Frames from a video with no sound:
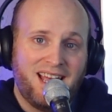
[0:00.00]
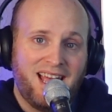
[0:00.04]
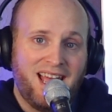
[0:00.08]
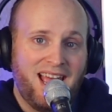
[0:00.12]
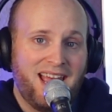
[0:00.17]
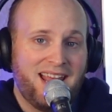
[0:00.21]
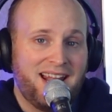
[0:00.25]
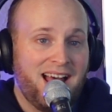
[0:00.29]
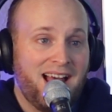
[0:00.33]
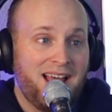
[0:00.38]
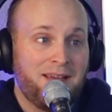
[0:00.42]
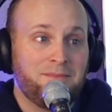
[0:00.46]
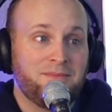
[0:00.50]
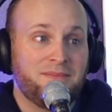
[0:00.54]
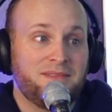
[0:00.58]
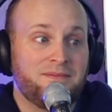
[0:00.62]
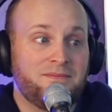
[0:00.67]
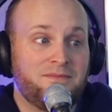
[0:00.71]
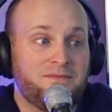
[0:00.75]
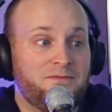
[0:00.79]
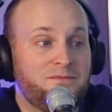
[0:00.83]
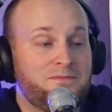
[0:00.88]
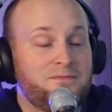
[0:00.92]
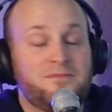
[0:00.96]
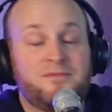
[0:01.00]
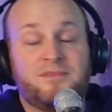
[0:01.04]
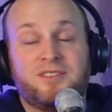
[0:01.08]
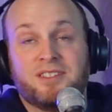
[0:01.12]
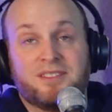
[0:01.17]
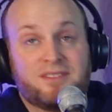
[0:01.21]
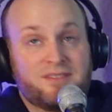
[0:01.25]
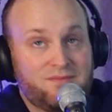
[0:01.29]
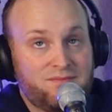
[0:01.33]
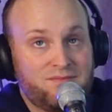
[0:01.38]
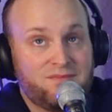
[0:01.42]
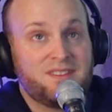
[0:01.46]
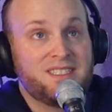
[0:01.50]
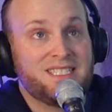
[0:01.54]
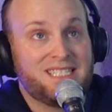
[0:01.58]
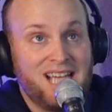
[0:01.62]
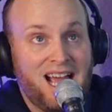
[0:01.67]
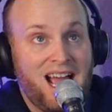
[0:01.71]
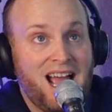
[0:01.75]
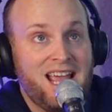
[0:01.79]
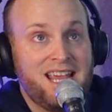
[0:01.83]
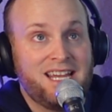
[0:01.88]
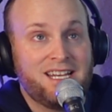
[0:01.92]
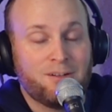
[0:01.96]
and I'm just
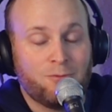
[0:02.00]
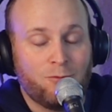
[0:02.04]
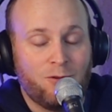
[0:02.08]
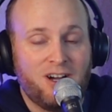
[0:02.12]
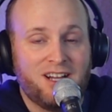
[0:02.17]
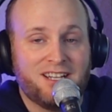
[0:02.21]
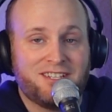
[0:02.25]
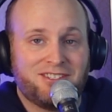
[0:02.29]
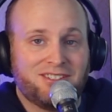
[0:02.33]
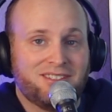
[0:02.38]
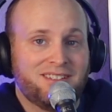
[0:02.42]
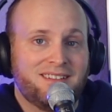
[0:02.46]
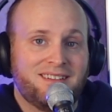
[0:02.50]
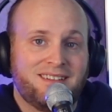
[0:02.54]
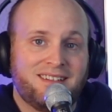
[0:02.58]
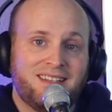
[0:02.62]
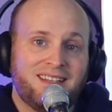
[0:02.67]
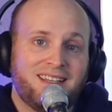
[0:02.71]
dying to watch it,